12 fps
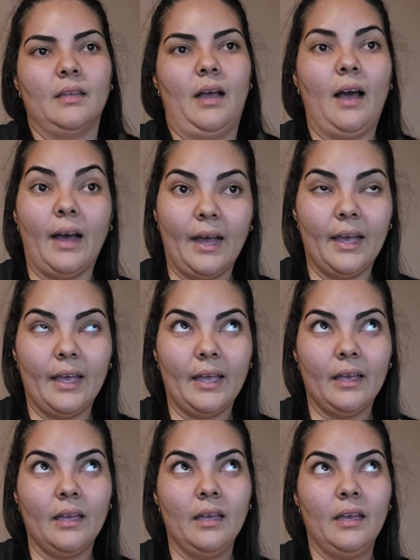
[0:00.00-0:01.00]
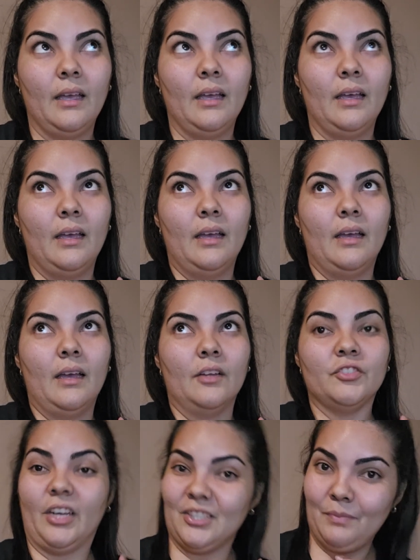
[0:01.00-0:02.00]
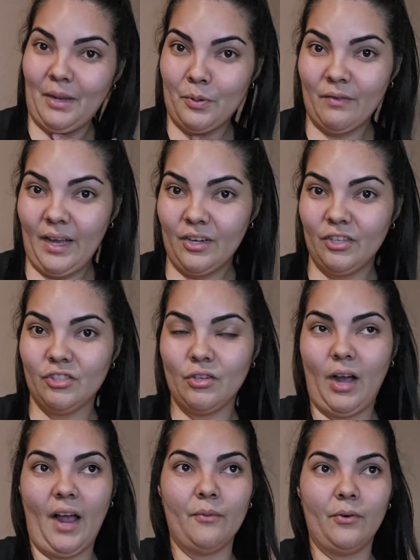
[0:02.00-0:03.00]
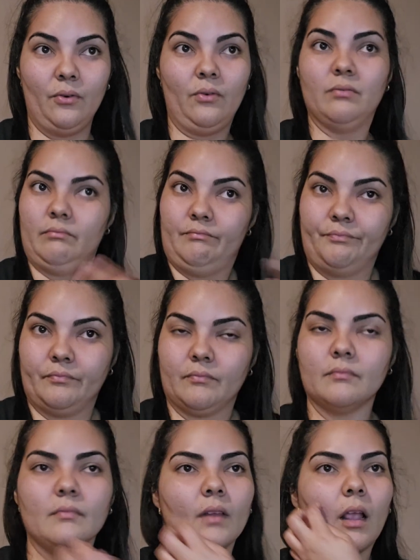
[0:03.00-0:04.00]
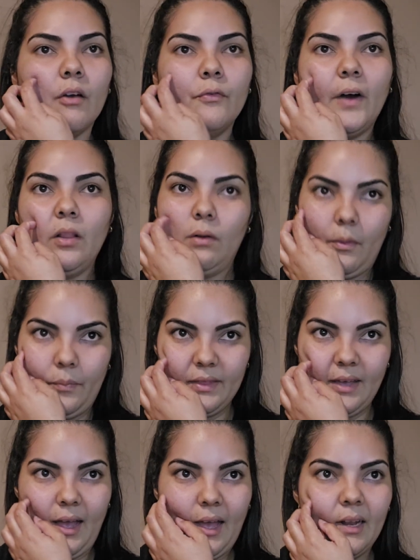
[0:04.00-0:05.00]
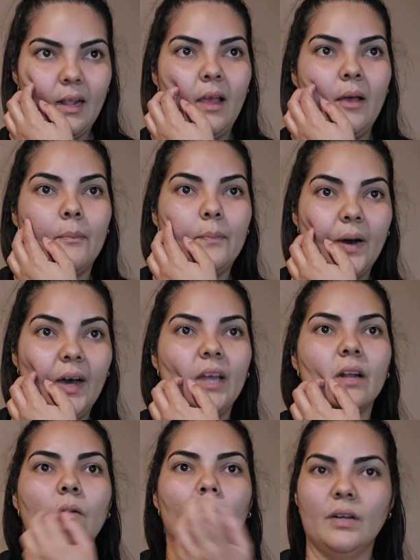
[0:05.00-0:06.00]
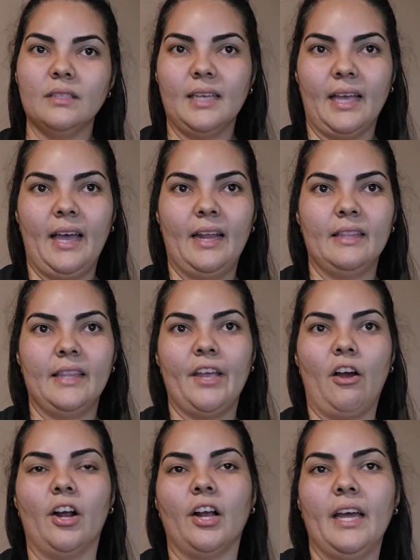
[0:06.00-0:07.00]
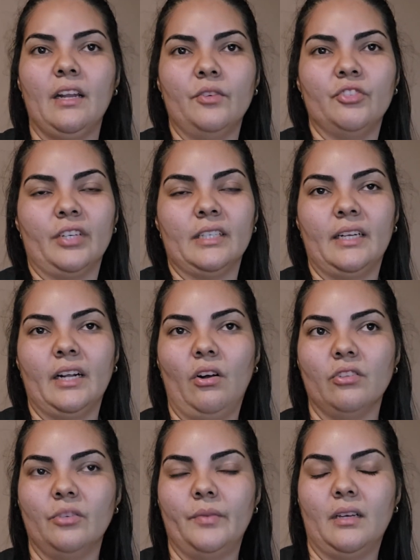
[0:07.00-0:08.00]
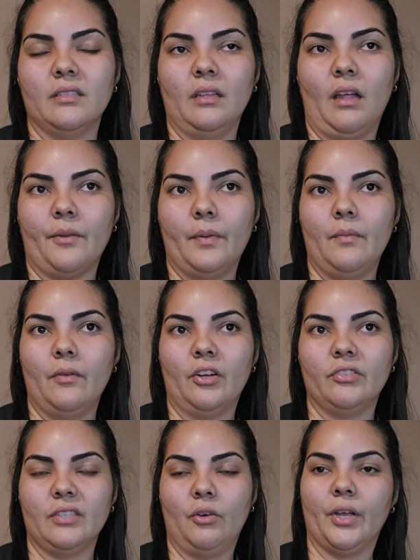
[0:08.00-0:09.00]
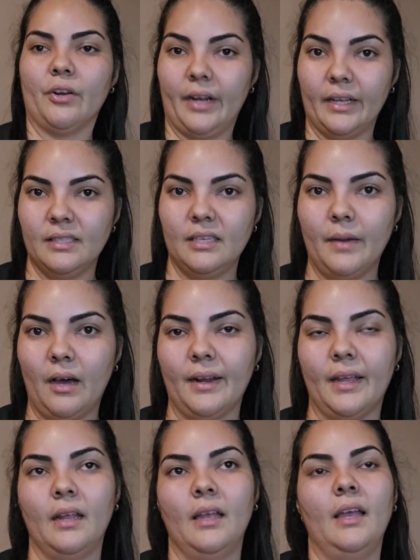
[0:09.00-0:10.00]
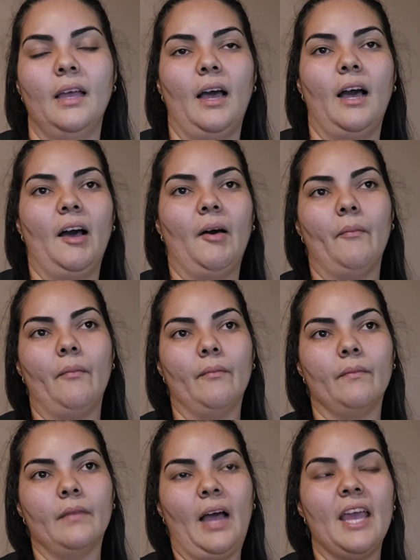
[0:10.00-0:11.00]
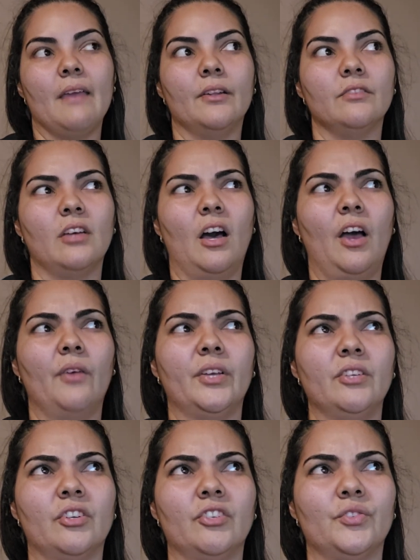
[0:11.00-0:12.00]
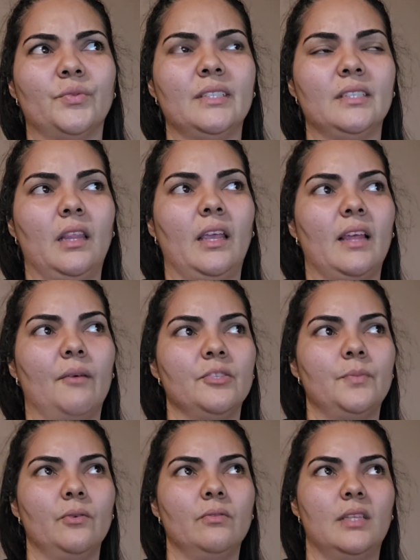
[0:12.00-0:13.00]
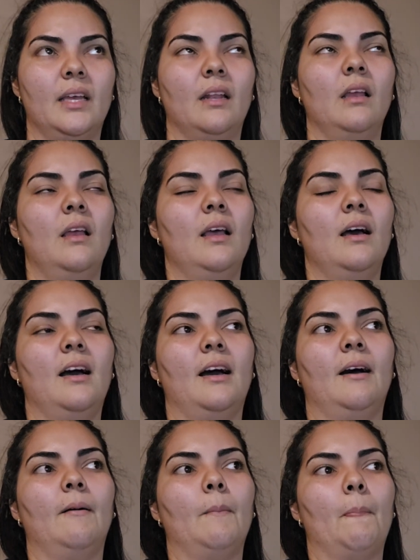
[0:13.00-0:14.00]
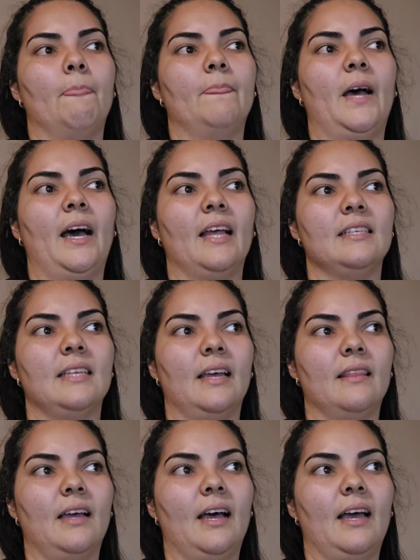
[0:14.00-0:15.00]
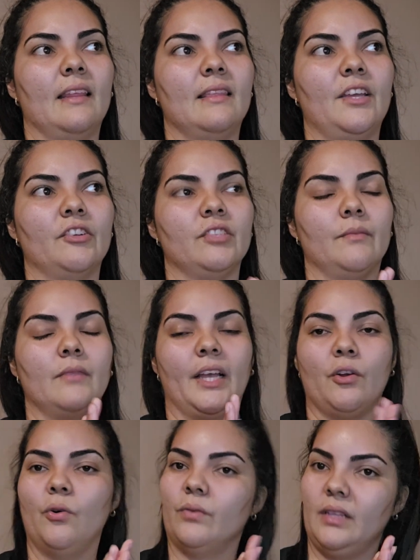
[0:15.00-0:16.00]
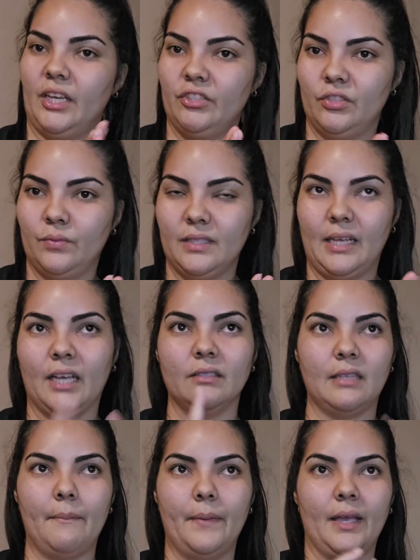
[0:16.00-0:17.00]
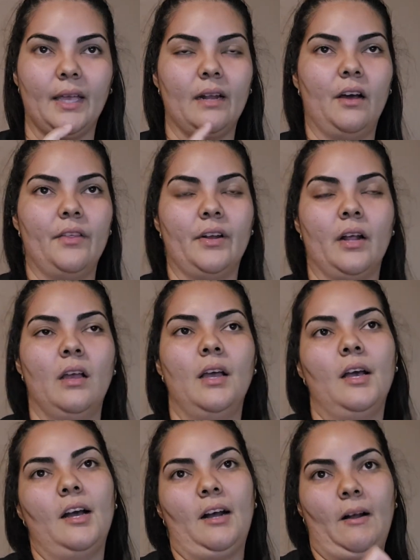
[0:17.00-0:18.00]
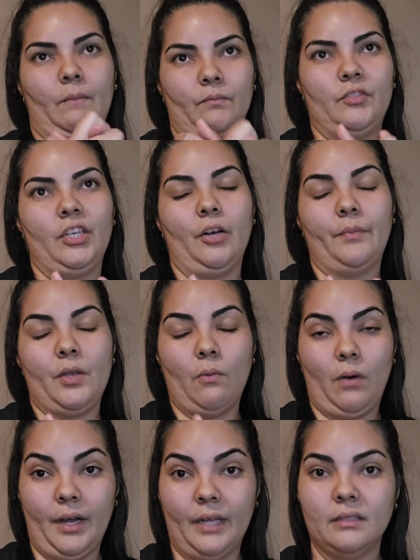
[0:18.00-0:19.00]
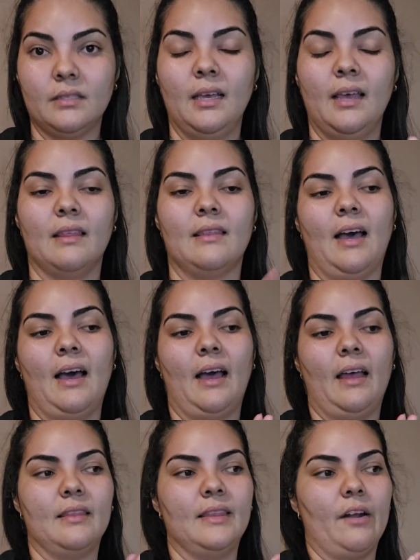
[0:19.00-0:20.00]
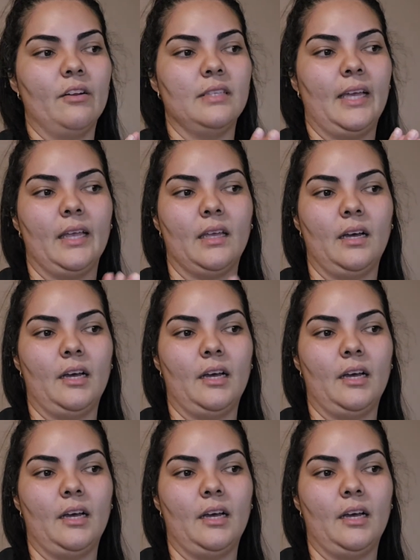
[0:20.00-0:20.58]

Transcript: I trust my providers, so I will follow up with that. But once again, they are kind of restricting it also because a lot of people are just going crazy about it. I even saw a research recently that was posted that said that there's some like correlation with like Ozempic and other GLP-1s, that there's like